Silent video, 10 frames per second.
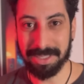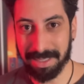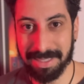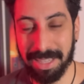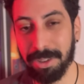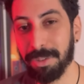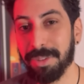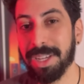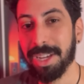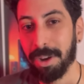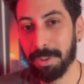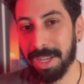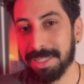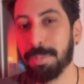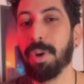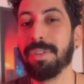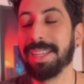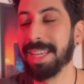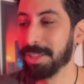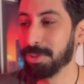this single video, it's more of
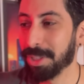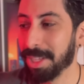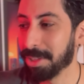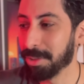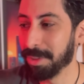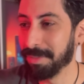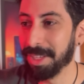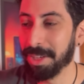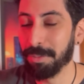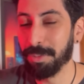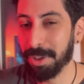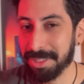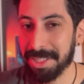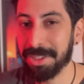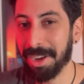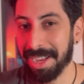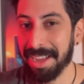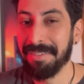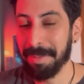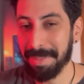an introductory video for us to start
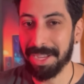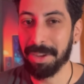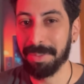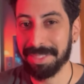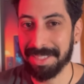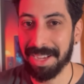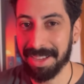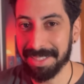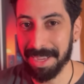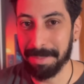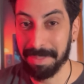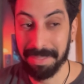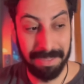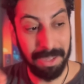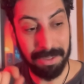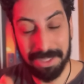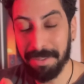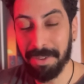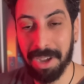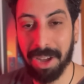getting familiar with this concept. There are
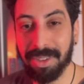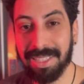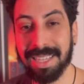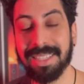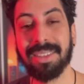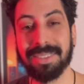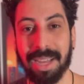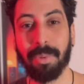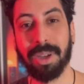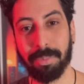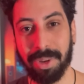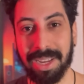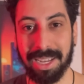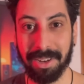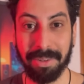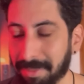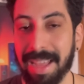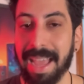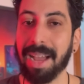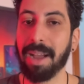several other details that I want to bring here.
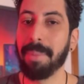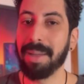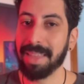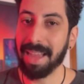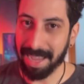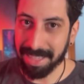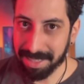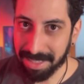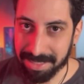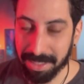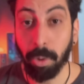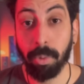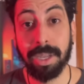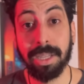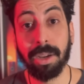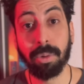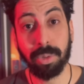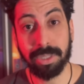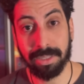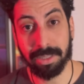And about the Xsens, the Owinda,
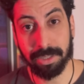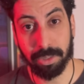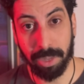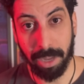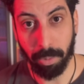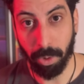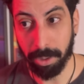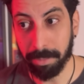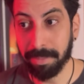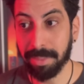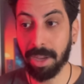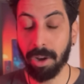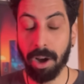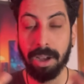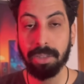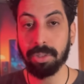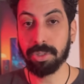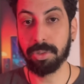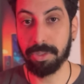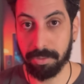which is the suit I wore, there are other
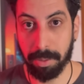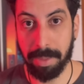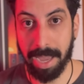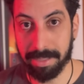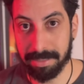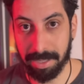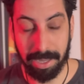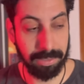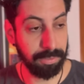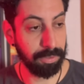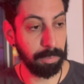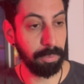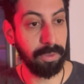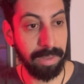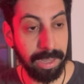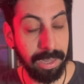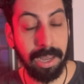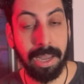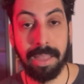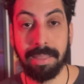suits from Xsens, from
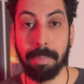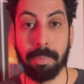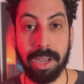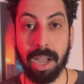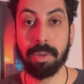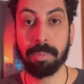Movella, that bring other